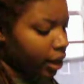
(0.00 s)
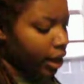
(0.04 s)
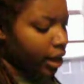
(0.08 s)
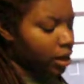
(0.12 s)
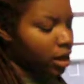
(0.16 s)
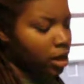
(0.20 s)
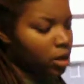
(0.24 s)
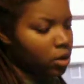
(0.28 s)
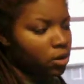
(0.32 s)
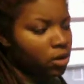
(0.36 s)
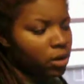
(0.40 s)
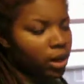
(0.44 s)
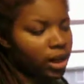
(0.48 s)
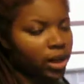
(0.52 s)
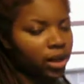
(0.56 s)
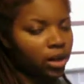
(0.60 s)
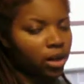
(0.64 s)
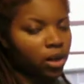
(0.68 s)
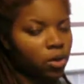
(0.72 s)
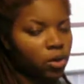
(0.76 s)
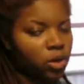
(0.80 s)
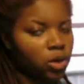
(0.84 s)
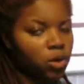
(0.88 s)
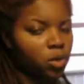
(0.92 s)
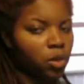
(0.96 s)
and then you let it
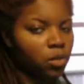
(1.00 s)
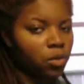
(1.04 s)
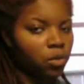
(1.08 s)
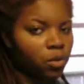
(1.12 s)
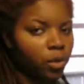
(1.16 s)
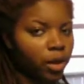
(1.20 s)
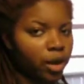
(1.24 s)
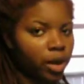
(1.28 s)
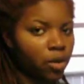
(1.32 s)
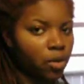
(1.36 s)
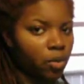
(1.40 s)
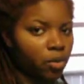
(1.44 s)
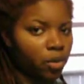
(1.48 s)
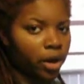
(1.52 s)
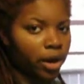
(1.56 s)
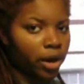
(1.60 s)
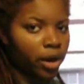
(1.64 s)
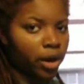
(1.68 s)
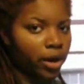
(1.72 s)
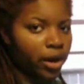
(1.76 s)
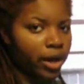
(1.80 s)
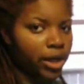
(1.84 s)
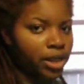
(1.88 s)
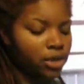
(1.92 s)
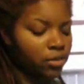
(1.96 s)
go to a point
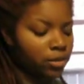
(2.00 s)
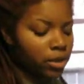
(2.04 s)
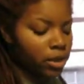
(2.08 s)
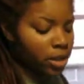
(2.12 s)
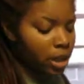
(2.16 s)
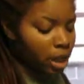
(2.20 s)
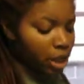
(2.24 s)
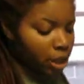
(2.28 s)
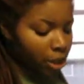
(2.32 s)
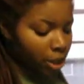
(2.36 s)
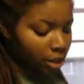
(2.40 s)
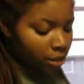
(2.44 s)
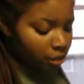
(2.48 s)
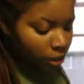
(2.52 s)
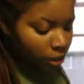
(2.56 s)
where it's a reduction.